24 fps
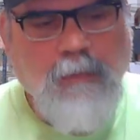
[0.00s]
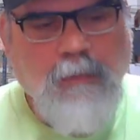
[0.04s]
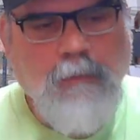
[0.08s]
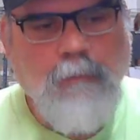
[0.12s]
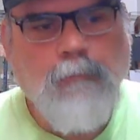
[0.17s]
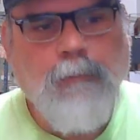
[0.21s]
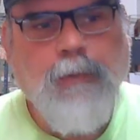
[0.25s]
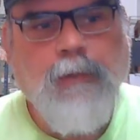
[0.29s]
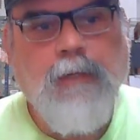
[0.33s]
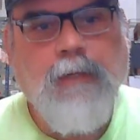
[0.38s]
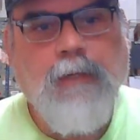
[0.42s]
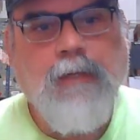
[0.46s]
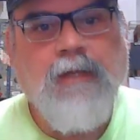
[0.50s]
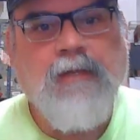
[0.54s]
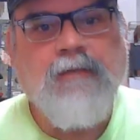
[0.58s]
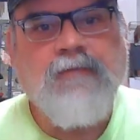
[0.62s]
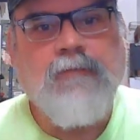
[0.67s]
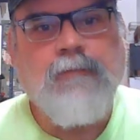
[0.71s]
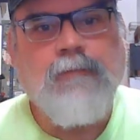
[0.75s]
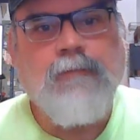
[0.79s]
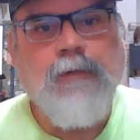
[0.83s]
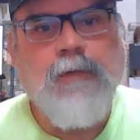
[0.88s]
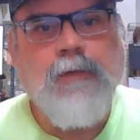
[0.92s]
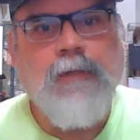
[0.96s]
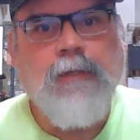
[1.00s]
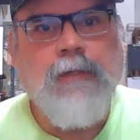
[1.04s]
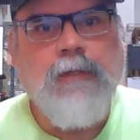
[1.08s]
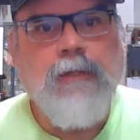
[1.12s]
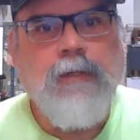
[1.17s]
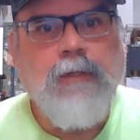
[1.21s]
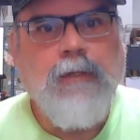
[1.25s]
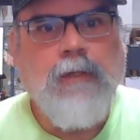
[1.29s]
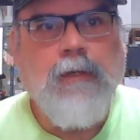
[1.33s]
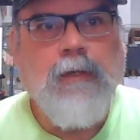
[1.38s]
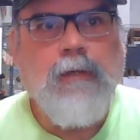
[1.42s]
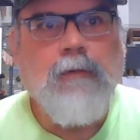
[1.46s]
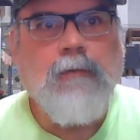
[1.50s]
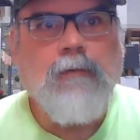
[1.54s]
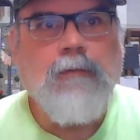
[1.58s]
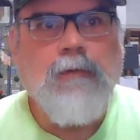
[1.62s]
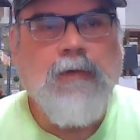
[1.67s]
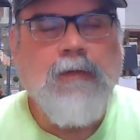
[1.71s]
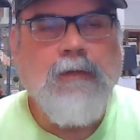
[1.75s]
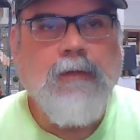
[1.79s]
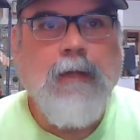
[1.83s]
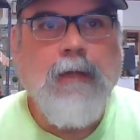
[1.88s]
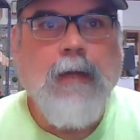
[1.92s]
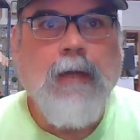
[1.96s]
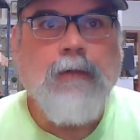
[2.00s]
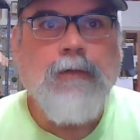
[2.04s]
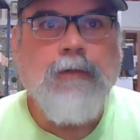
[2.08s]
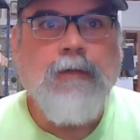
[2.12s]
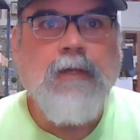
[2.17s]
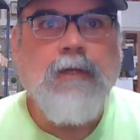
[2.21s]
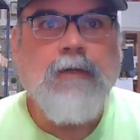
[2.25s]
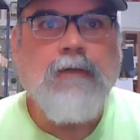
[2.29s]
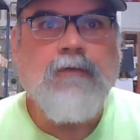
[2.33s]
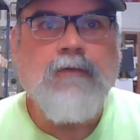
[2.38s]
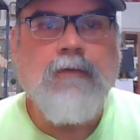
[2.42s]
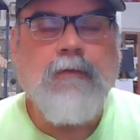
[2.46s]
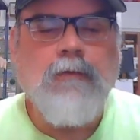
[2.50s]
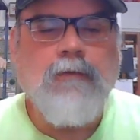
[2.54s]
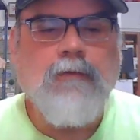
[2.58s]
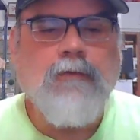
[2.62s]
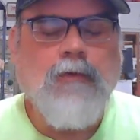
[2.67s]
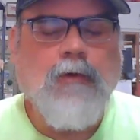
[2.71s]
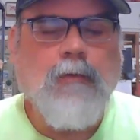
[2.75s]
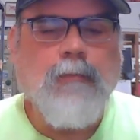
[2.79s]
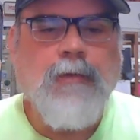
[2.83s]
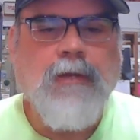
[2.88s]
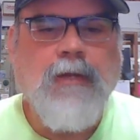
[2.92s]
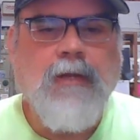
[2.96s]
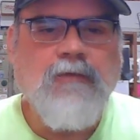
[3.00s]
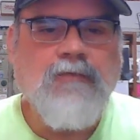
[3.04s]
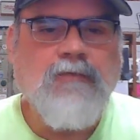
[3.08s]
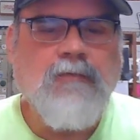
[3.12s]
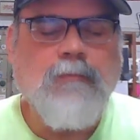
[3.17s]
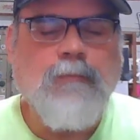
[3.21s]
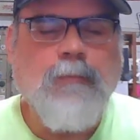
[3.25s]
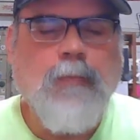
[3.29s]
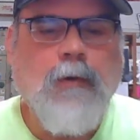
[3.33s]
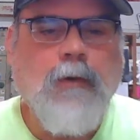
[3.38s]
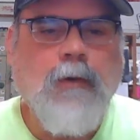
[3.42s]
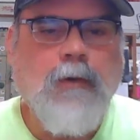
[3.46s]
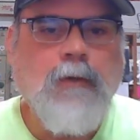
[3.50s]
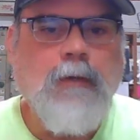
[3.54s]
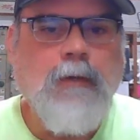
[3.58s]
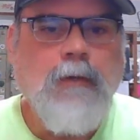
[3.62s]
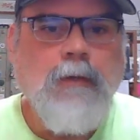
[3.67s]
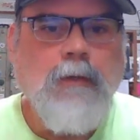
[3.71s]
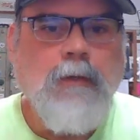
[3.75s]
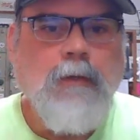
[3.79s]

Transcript: But it's really, now you get into the interpretation part.